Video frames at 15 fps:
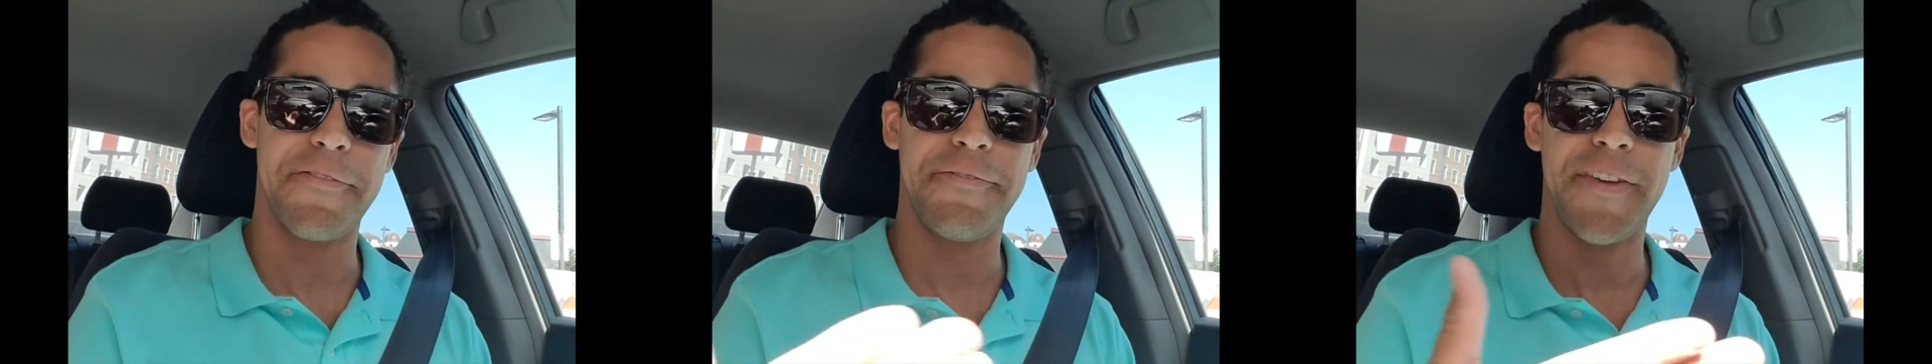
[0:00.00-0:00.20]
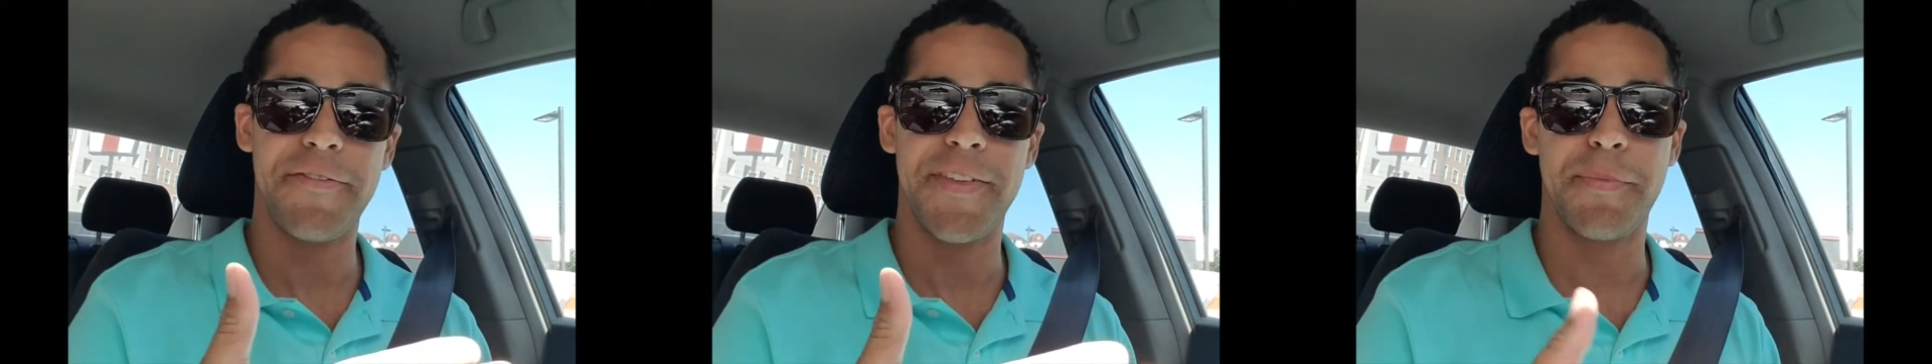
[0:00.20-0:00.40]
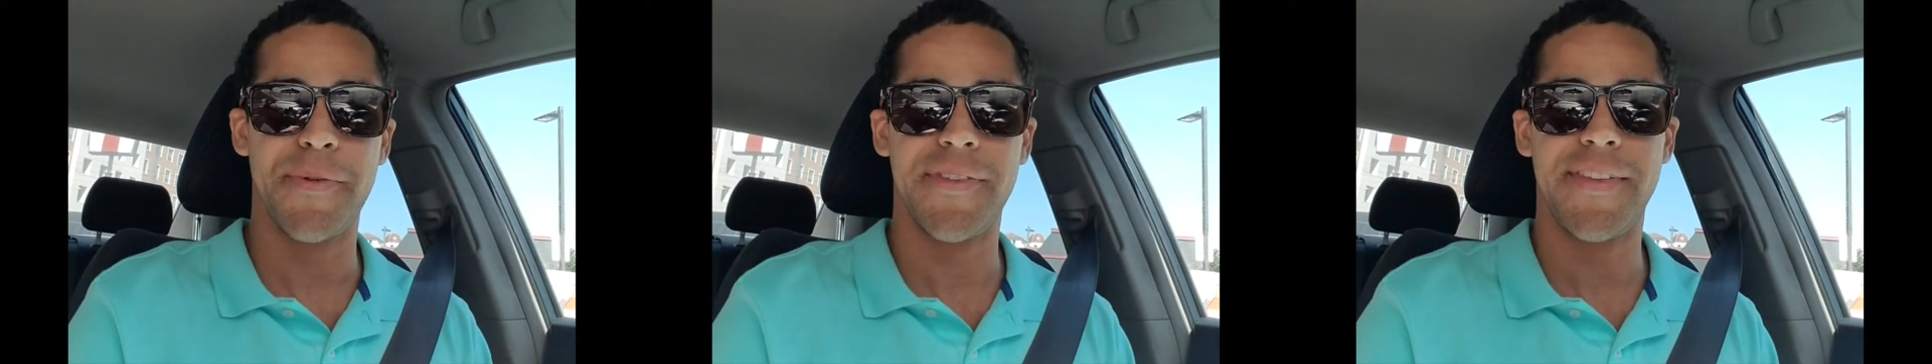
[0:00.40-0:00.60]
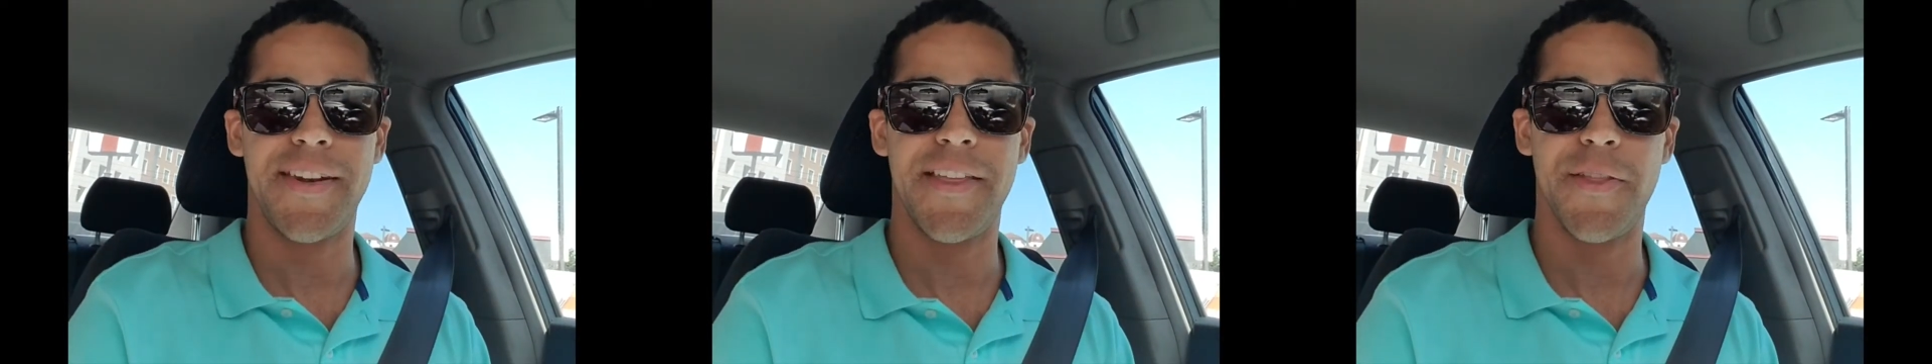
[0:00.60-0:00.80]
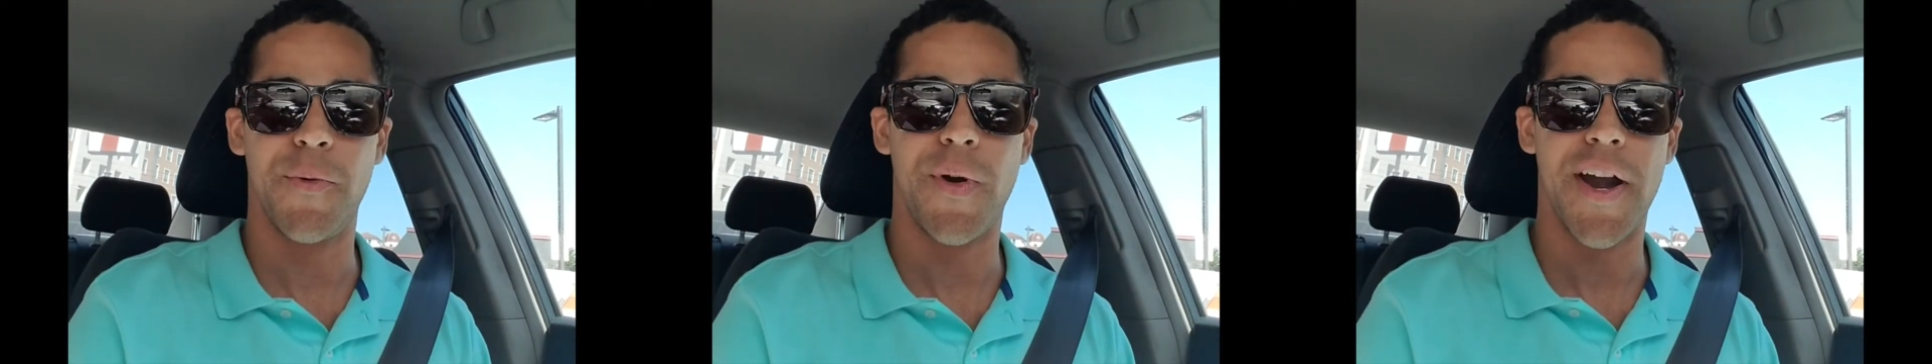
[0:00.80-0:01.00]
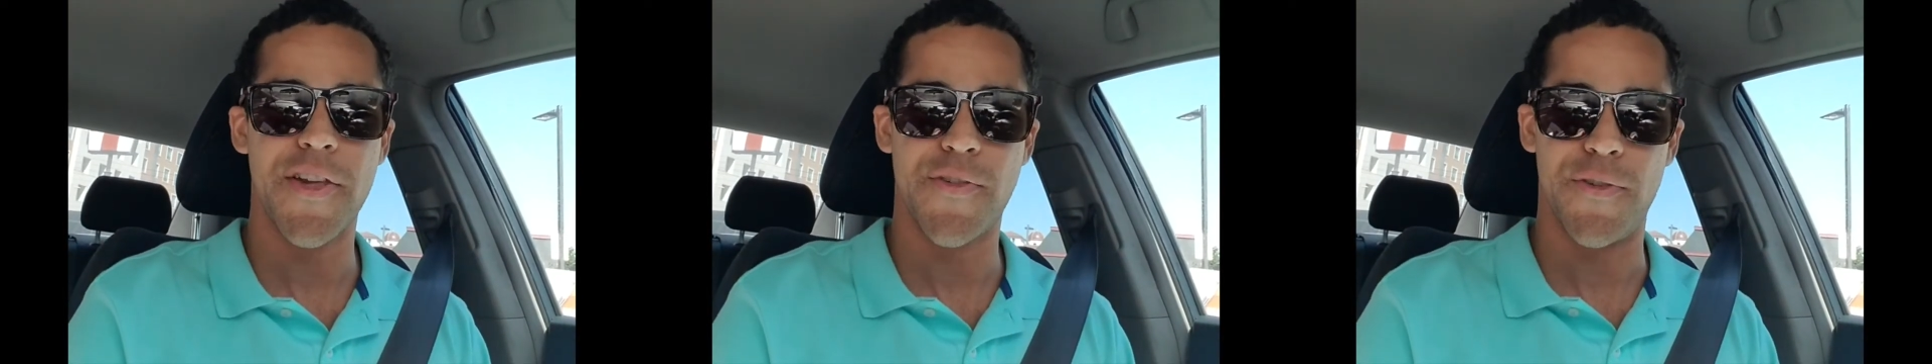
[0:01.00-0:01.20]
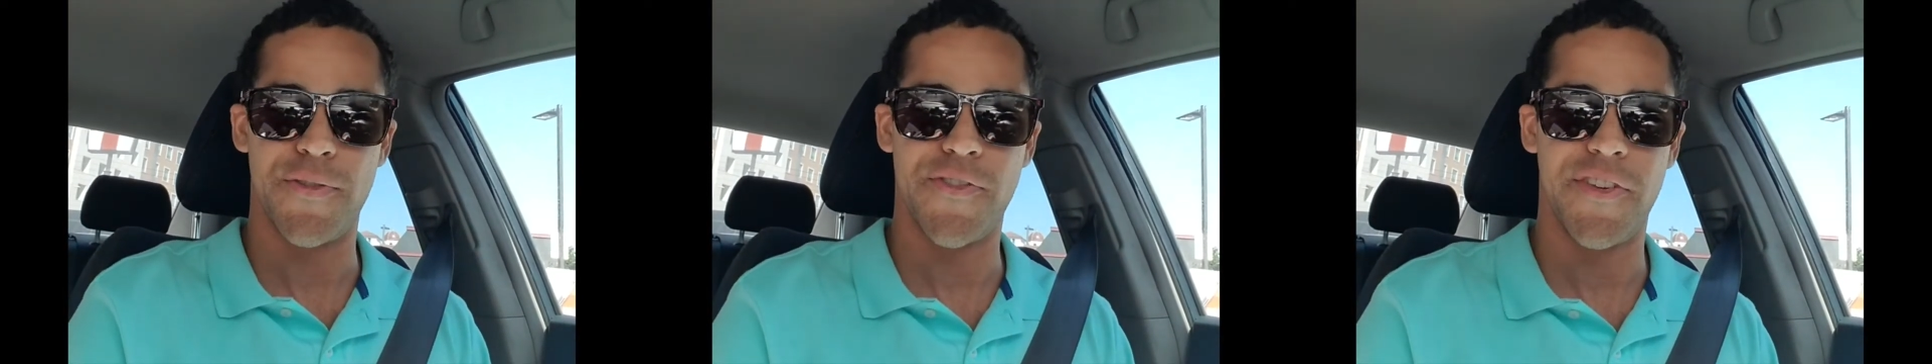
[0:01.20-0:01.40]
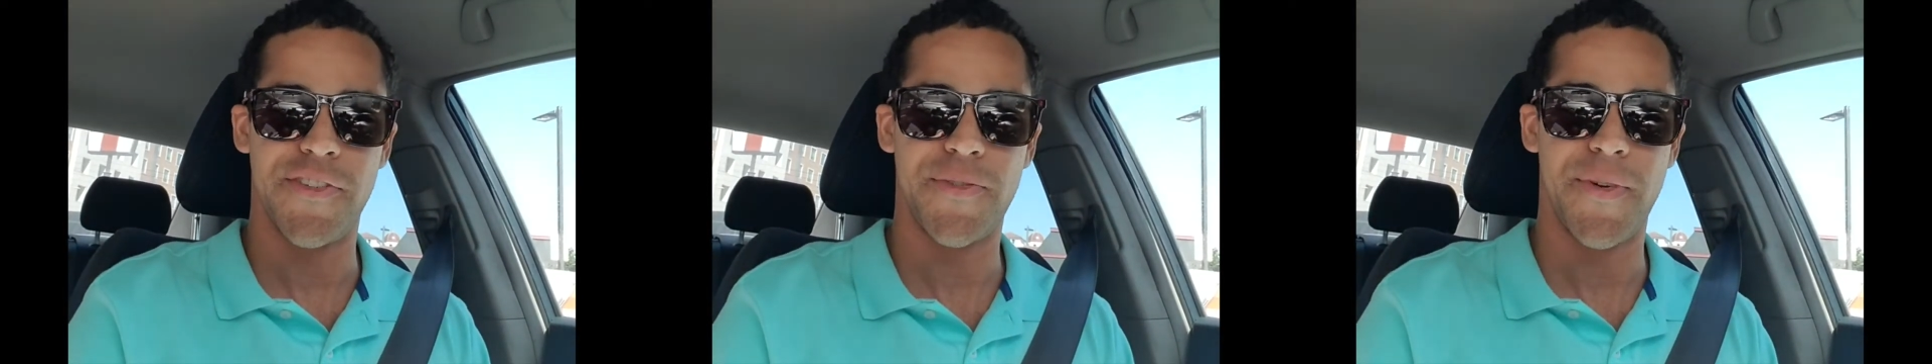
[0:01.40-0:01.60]
50% of the
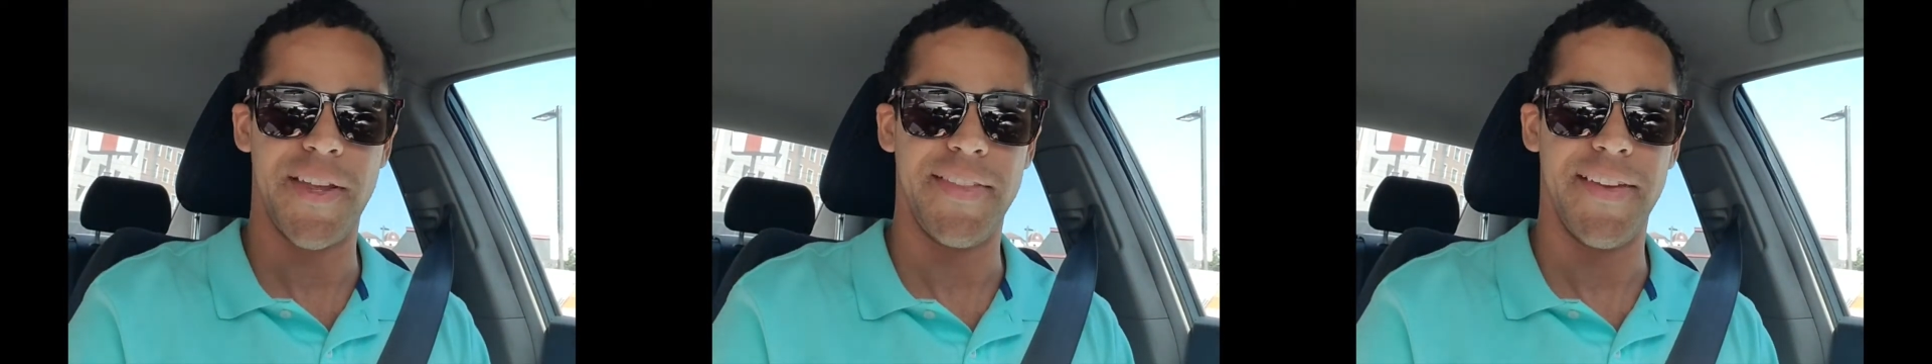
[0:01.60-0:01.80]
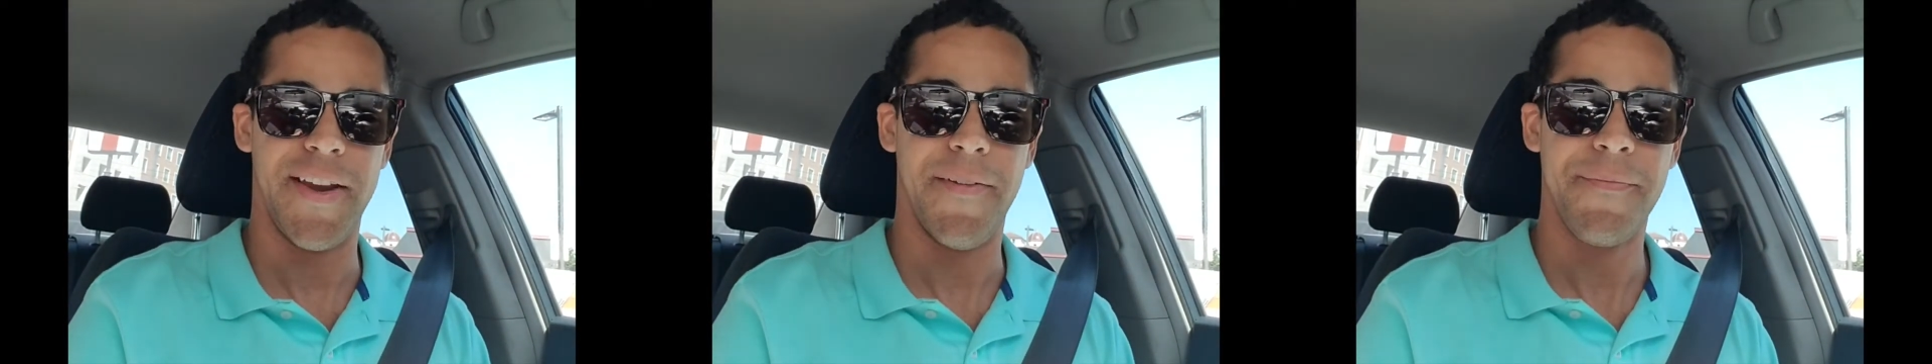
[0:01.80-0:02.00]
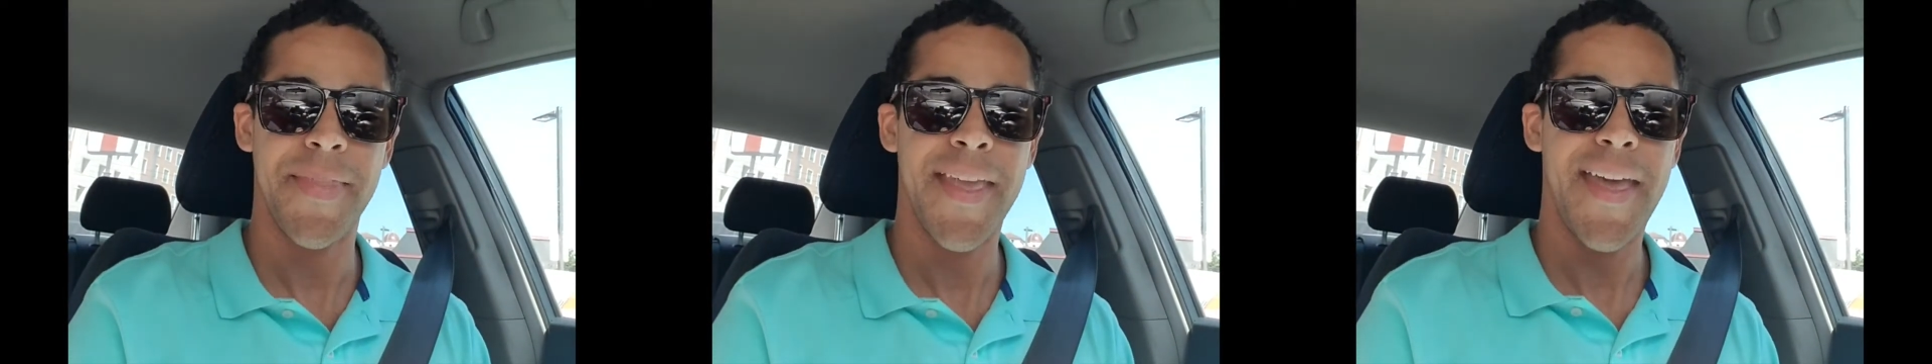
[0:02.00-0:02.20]
watchers just right there.